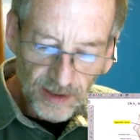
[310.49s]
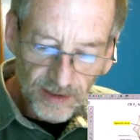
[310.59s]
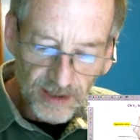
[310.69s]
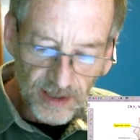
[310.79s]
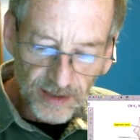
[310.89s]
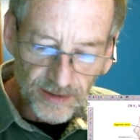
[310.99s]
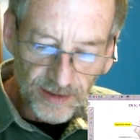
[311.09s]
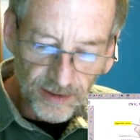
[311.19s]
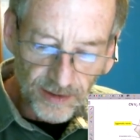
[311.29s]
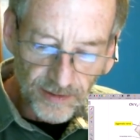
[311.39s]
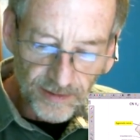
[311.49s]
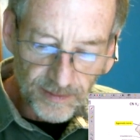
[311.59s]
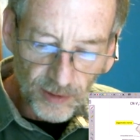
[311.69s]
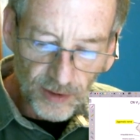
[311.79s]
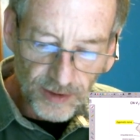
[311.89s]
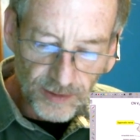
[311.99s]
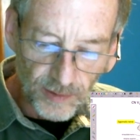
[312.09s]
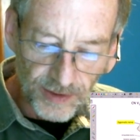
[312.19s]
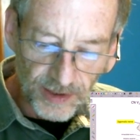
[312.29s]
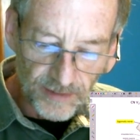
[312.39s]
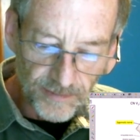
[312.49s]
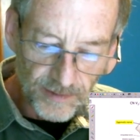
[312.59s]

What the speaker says: the other nerves merge with it.